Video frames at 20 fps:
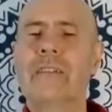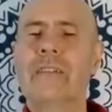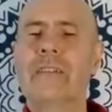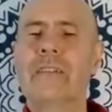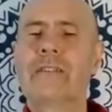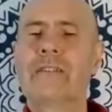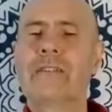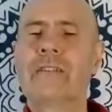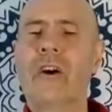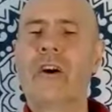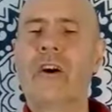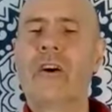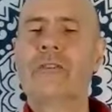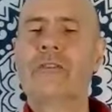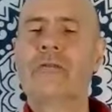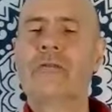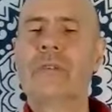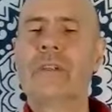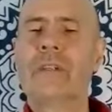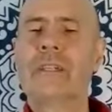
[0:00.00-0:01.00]

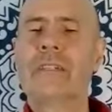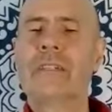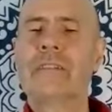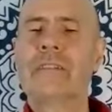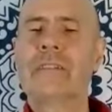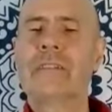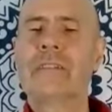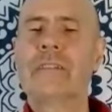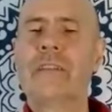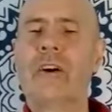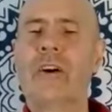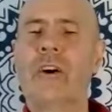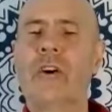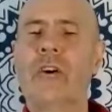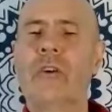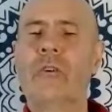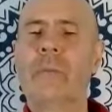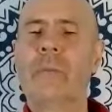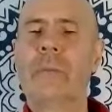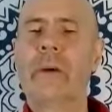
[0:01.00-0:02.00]
starts releasing the
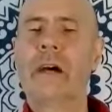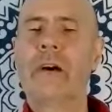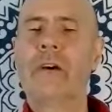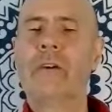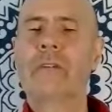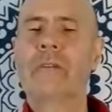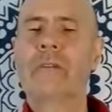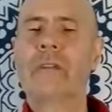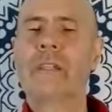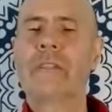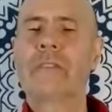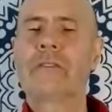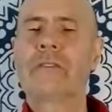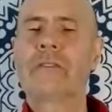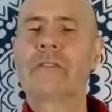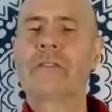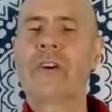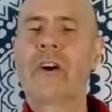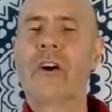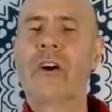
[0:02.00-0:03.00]
whole pelvis,
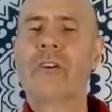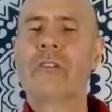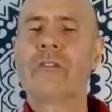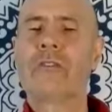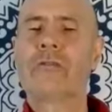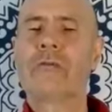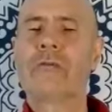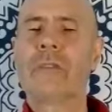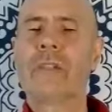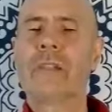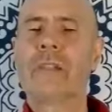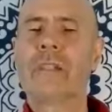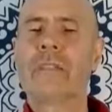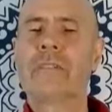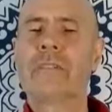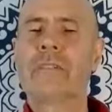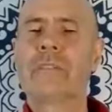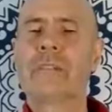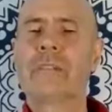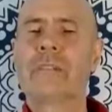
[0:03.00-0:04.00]
starts
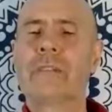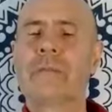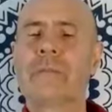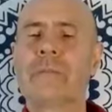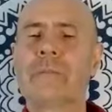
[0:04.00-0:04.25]
releasing.